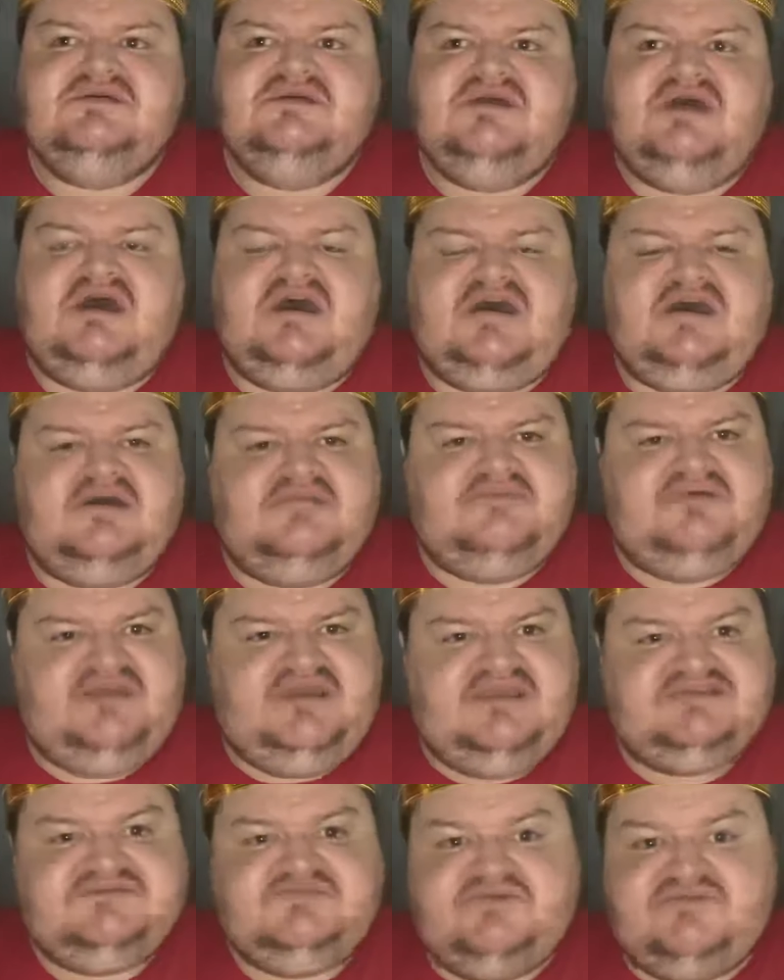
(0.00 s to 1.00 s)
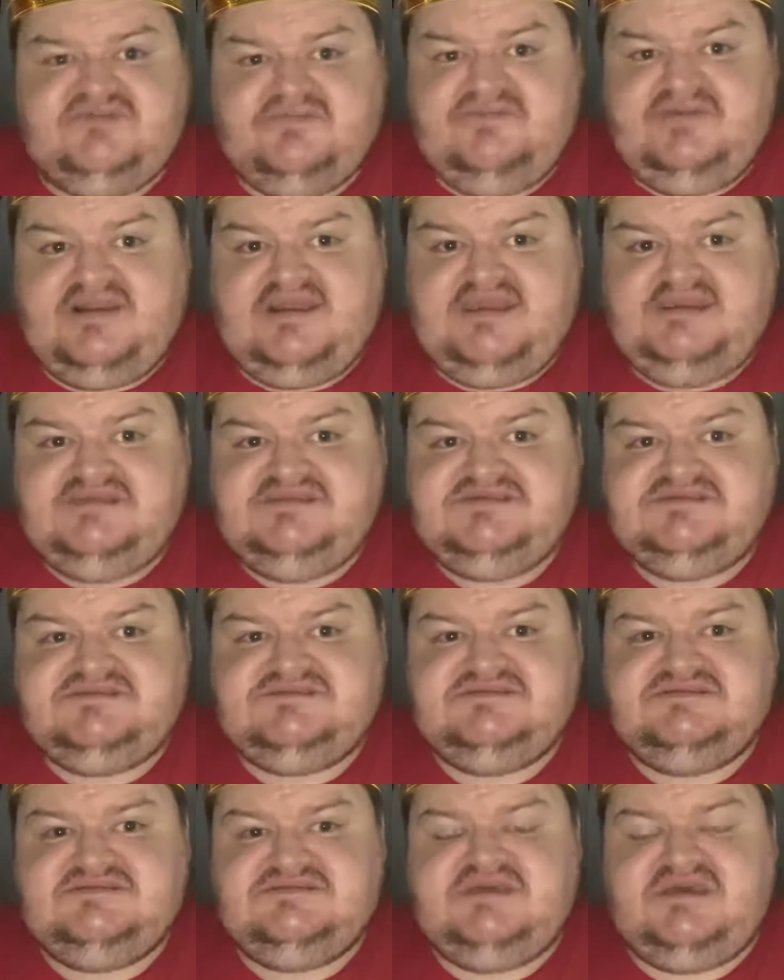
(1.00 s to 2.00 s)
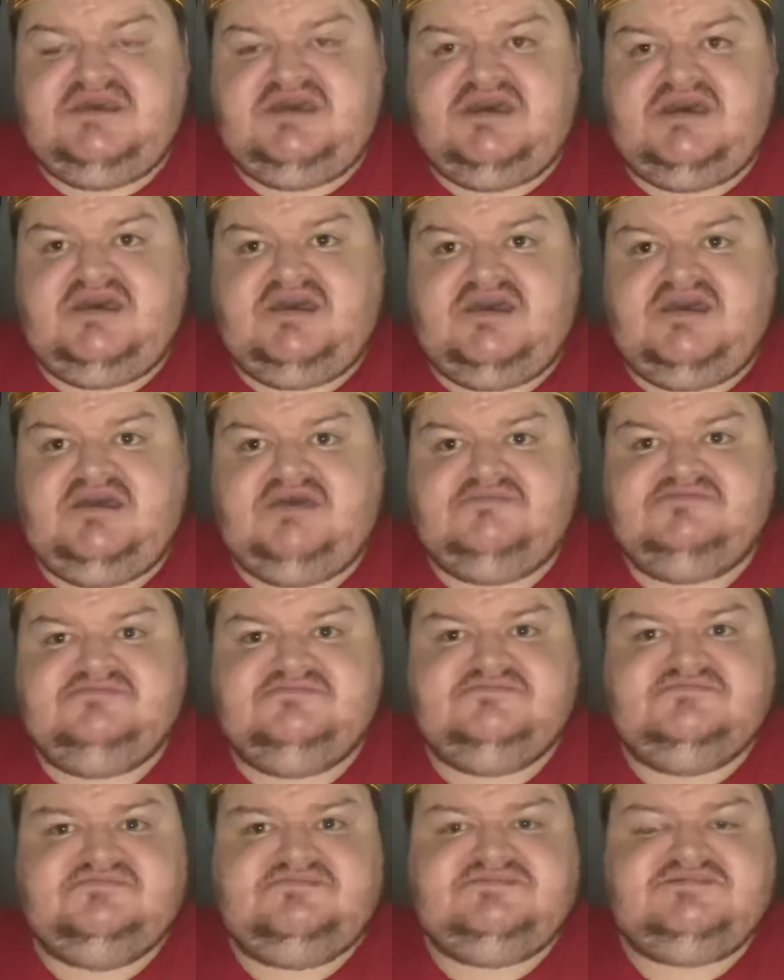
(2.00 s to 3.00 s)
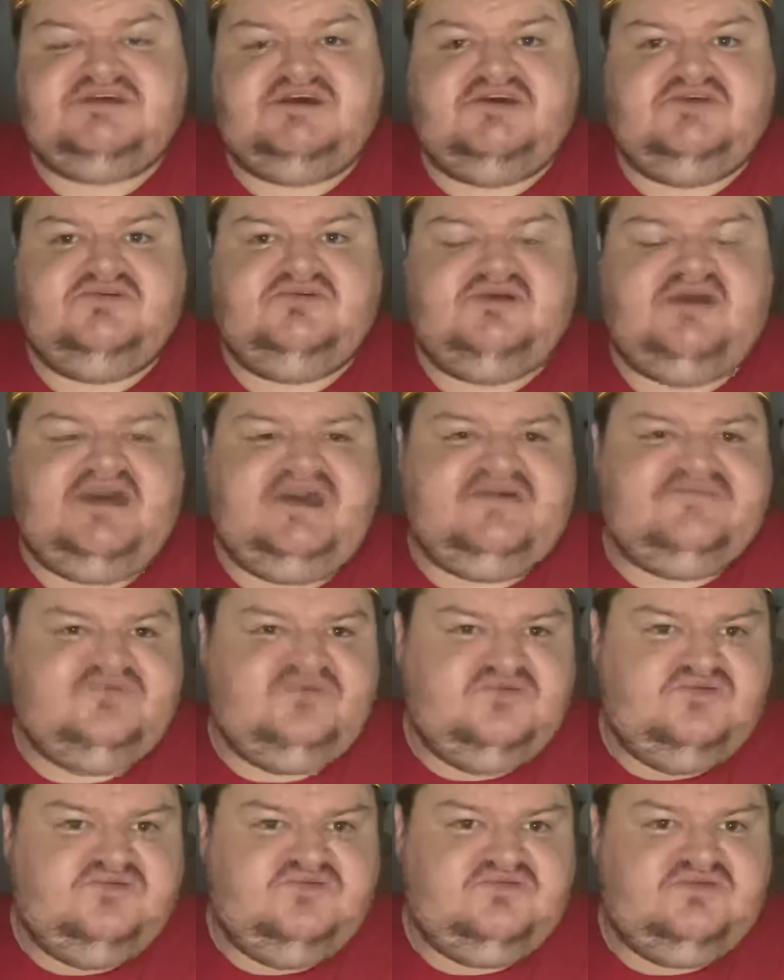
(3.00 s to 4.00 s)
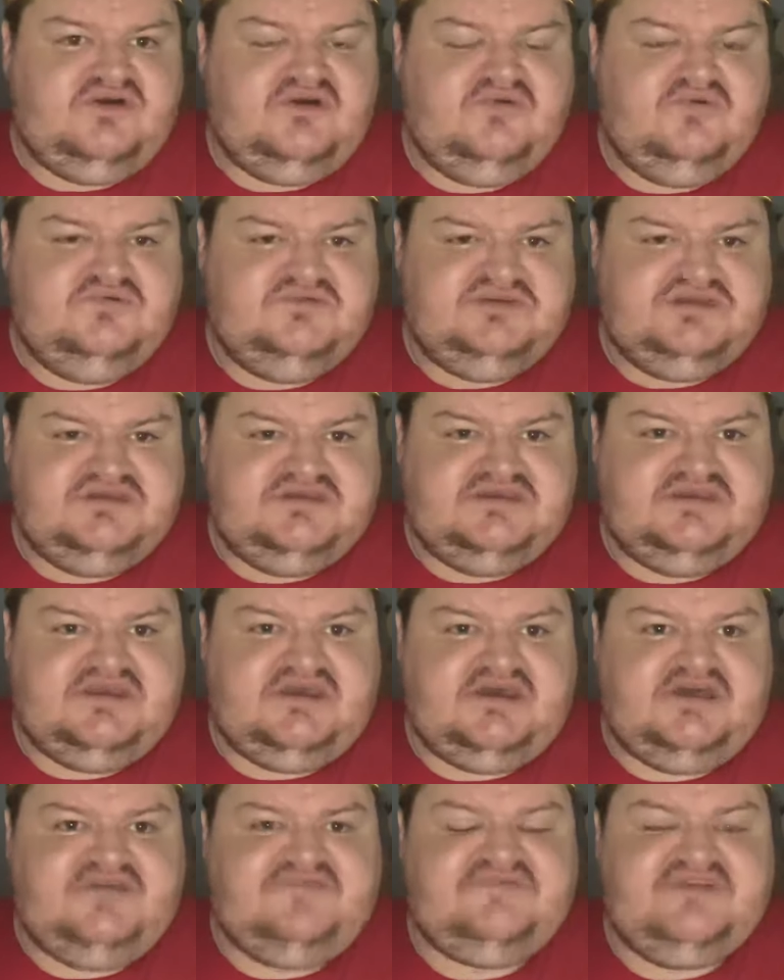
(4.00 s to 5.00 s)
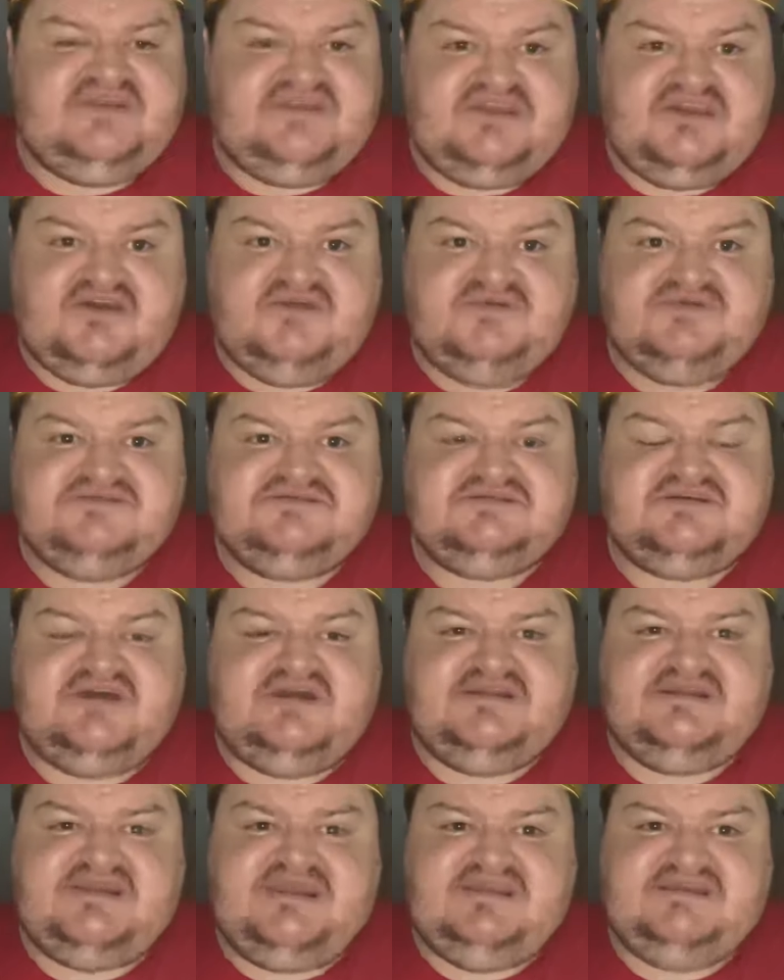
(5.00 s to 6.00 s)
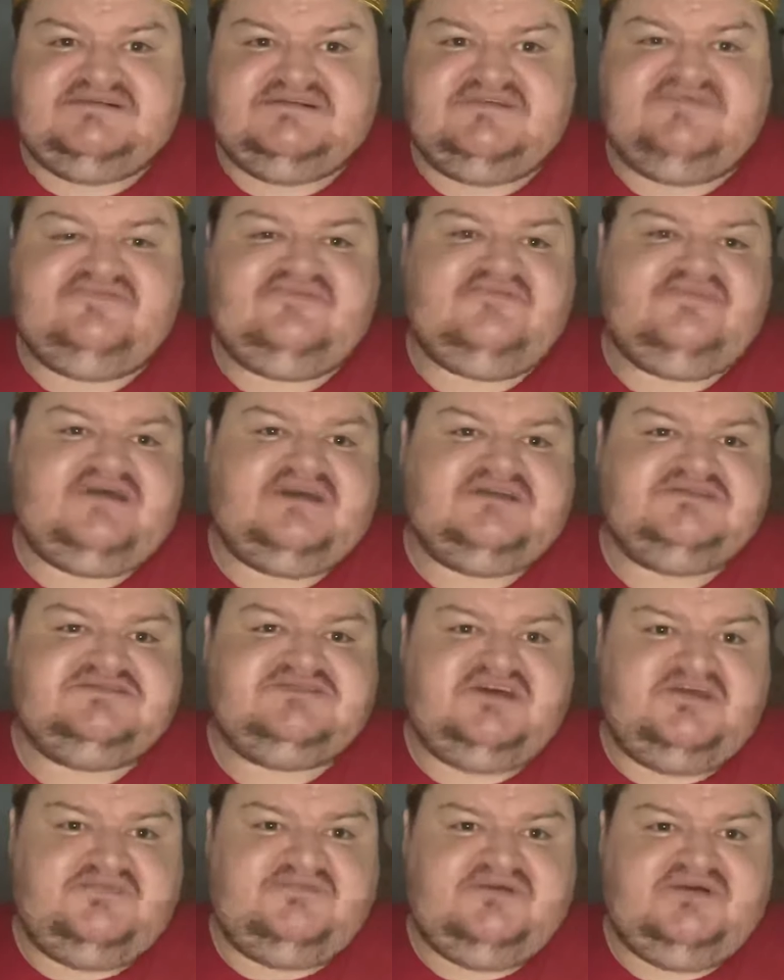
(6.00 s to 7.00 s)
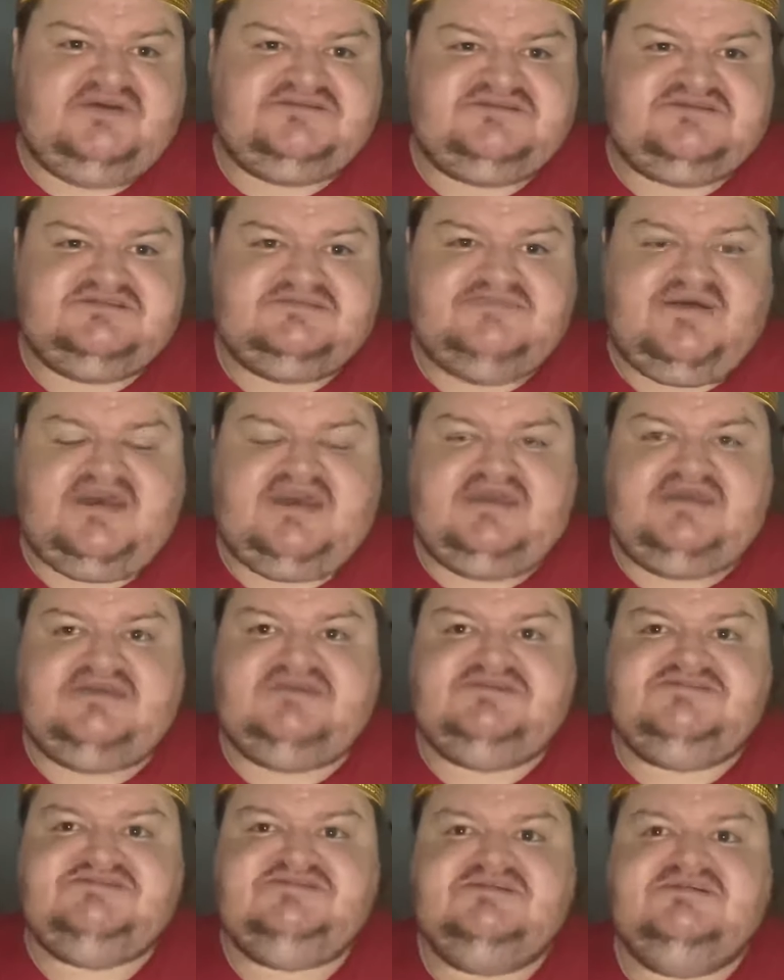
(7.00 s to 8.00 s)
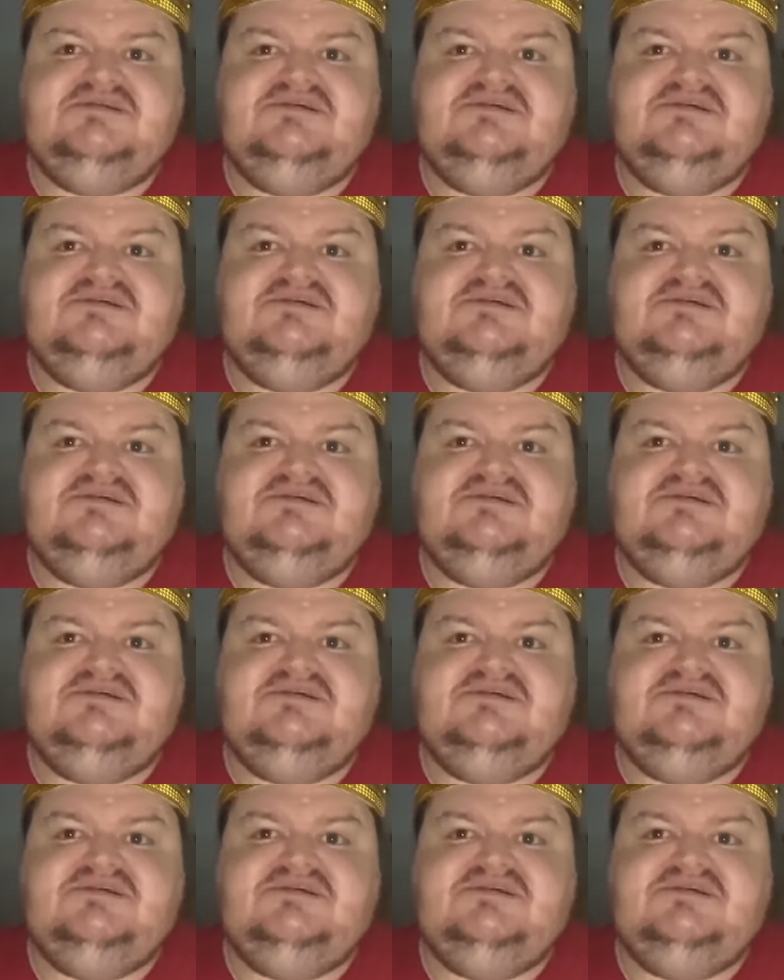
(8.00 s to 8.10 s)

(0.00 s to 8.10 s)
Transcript: But it is with the police. So I have all the videos that I needed from that certain person's page.